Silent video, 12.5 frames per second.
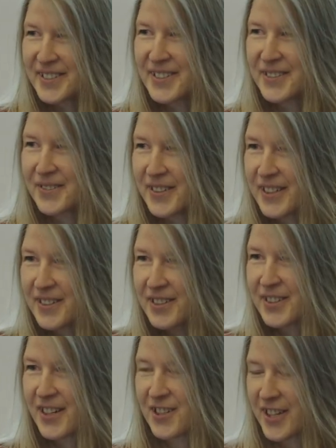So we need
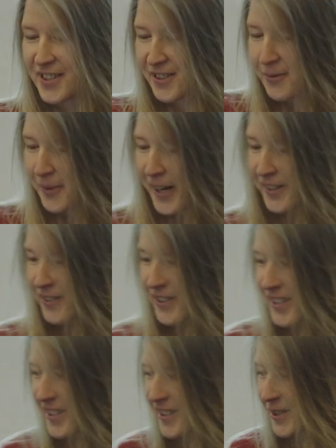to adjust to
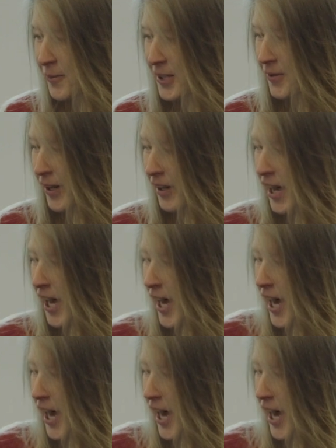binary system as well.